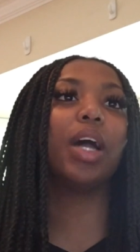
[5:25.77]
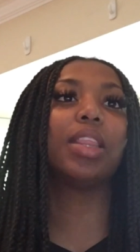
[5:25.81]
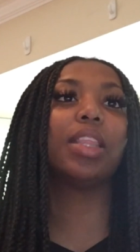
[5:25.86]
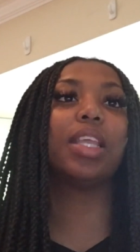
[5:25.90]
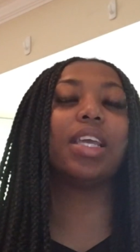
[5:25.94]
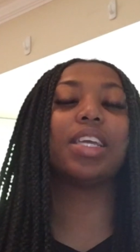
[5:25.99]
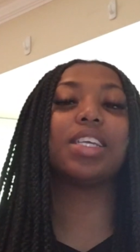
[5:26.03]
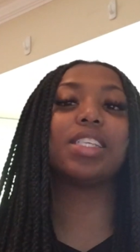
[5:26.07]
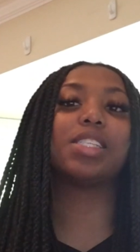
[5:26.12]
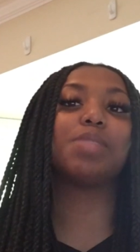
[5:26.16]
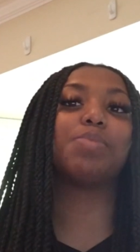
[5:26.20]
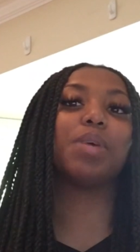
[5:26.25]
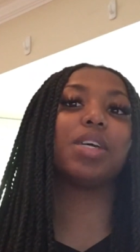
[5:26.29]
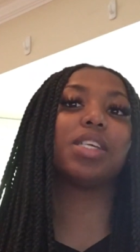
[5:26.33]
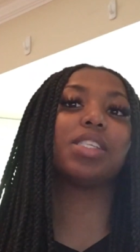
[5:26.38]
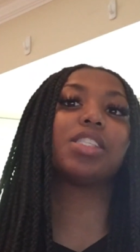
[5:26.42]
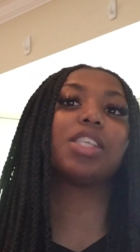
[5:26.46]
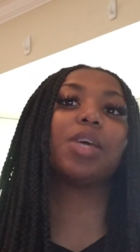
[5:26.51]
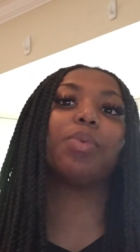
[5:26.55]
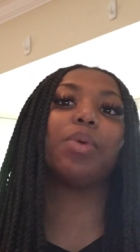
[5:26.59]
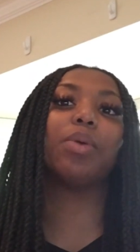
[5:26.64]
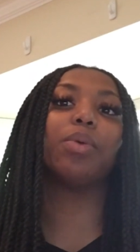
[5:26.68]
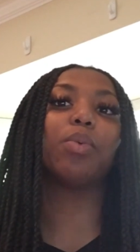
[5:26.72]
I think it's
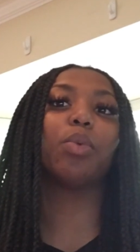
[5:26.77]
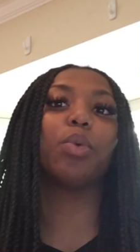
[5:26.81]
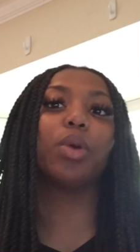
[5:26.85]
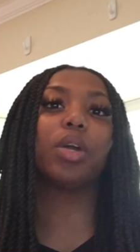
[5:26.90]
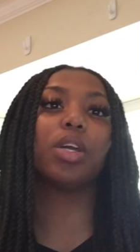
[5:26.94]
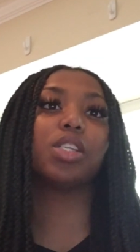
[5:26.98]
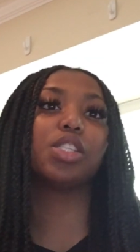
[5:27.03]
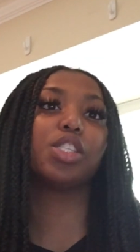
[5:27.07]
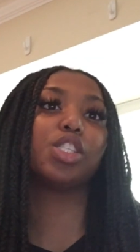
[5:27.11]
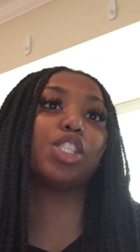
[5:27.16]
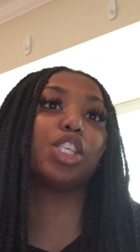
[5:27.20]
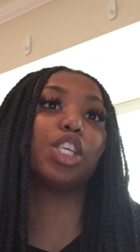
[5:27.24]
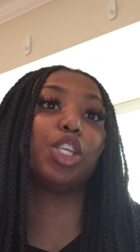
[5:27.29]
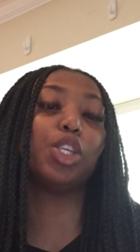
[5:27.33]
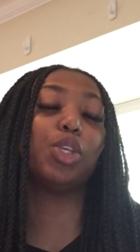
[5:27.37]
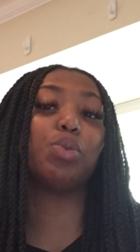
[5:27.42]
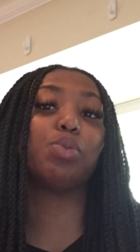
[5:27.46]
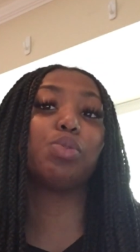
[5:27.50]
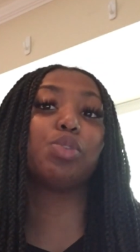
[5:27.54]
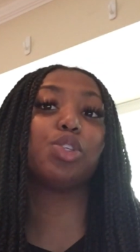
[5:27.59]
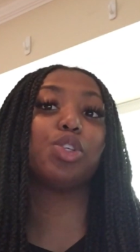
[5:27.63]
best that we will continue